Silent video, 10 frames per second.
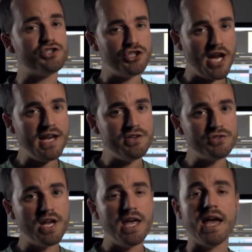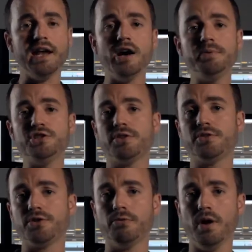change and help each other
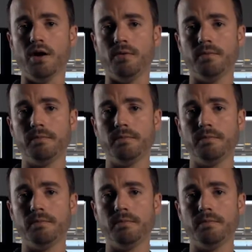to grow.